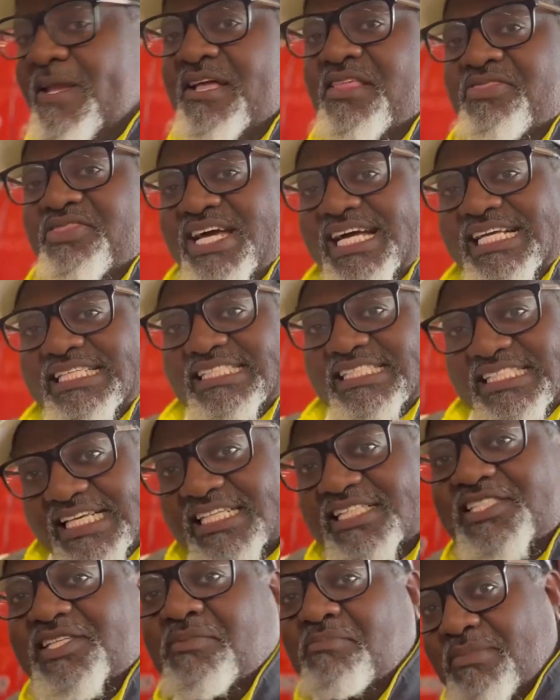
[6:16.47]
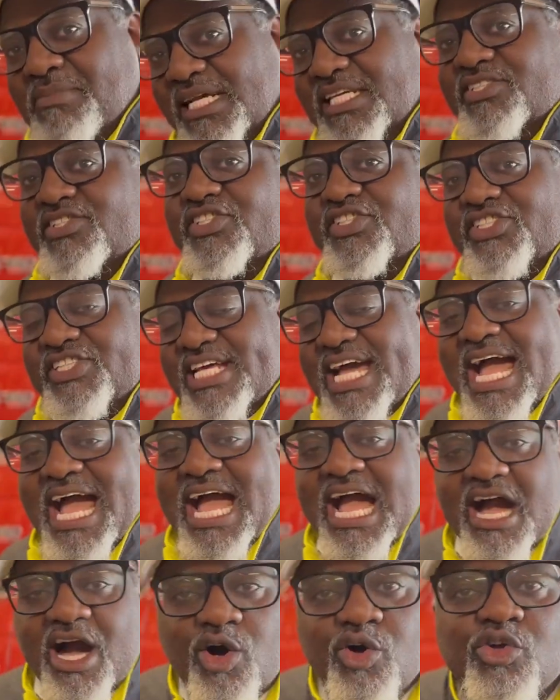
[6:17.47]
that sends a message
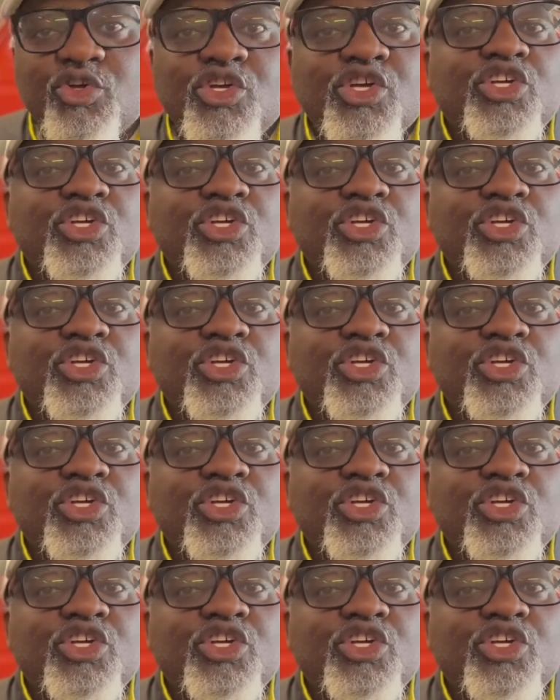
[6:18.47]
down